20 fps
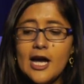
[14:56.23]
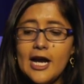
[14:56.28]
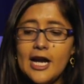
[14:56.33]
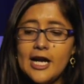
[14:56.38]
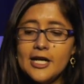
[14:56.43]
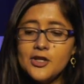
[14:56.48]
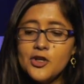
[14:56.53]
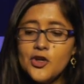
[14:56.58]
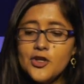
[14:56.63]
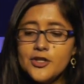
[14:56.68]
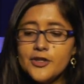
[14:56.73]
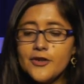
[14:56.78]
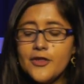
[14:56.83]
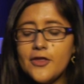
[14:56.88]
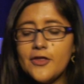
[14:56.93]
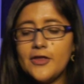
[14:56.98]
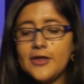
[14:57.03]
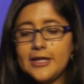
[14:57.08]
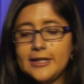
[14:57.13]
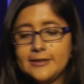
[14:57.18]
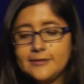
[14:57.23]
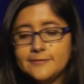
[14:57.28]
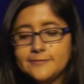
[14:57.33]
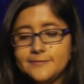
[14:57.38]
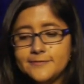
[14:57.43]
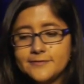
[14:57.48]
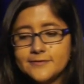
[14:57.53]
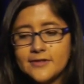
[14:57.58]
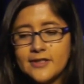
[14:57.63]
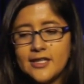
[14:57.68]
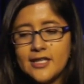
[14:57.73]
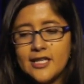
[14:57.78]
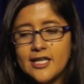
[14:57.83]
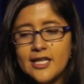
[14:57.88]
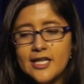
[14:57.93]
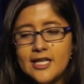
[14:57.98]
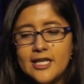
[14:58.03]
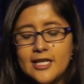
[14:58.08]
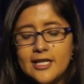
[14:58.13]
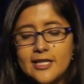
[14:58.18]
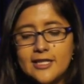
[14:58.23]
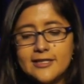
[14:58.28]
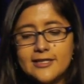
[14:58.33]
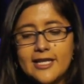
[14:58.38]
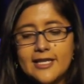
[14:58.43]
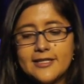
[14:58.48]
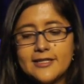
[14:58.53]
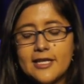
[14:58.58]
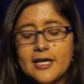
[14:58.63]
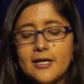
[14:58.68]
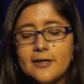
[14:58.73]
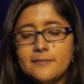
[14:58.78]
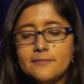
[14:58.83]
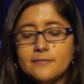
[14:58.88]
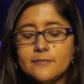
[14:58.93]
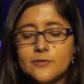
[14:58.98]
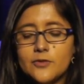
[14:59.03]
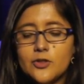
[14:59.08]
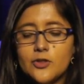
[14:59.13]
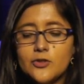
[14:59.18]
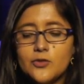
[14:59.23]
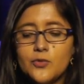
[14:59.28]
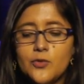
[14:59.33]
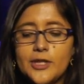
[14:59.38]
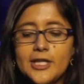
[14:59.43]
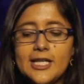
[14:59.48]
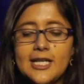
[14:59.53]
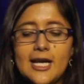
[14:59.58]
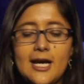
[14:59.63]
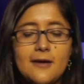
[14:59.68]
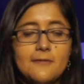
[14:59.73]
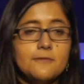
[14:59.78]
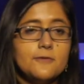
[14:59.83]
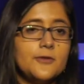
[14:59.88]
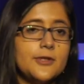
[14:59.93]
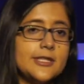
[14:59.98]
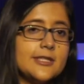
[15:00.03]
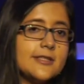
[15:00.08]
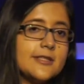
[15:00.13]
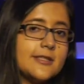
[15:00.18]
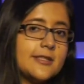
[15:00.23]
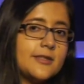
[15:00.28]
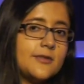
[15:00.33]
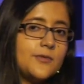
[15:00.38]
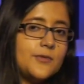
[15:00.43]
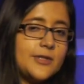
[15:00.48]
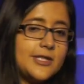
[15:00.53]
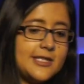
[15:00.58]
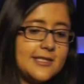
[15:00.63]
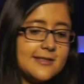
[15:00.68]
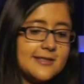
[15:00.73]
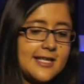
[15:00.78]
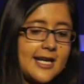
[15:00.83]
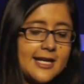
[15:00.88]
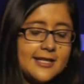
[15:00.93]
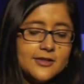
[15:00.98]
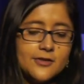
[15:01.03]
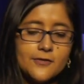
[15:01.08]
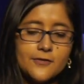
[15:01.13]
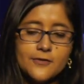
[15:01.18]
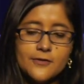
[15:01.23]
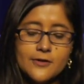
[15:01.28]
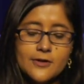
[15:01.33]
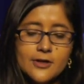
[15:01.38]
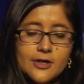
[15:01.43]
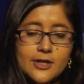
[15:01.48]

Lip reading: Another thing that we have with this kind of